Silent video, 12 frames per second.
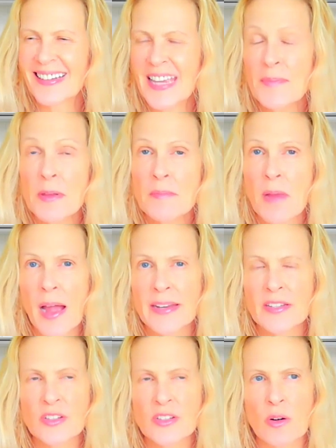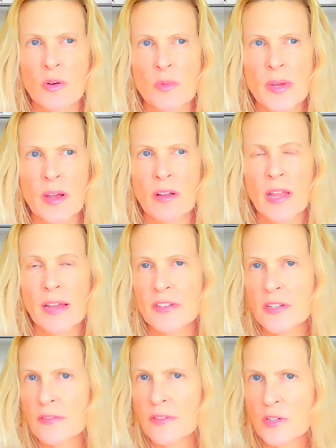keep in mind, so we all have
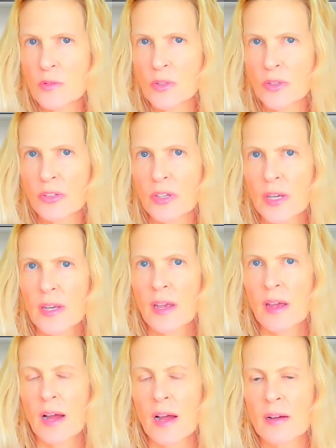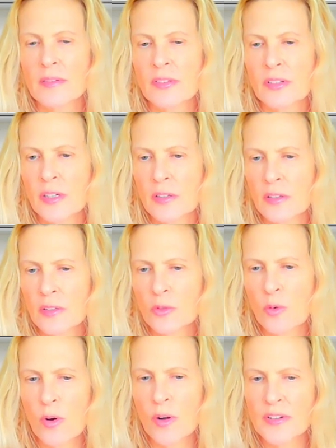individuals' skills
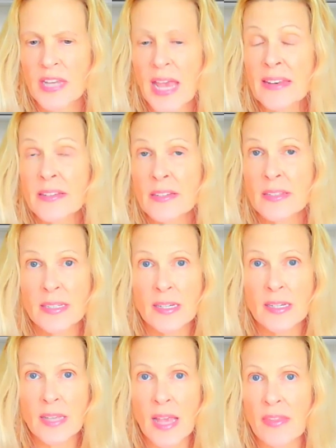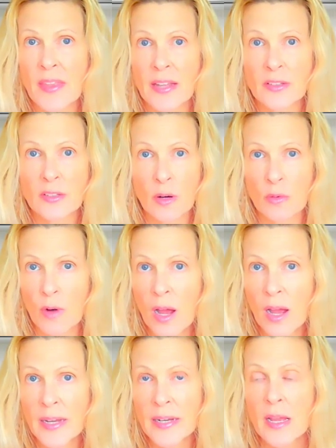or tendencies, and that's all
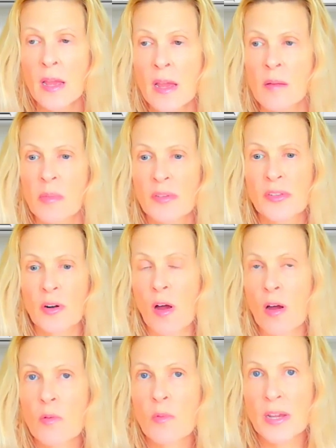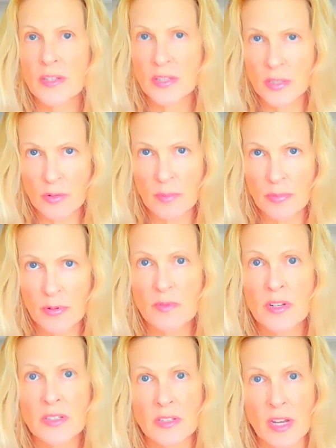right. But there are ways to
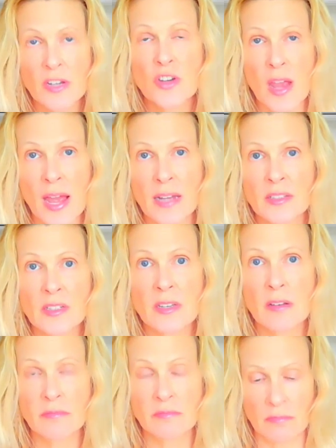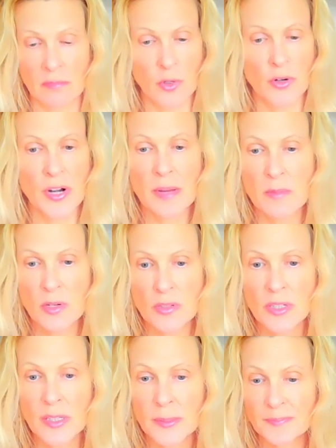improve it, such as learning
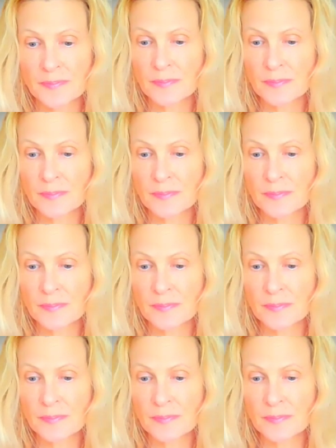music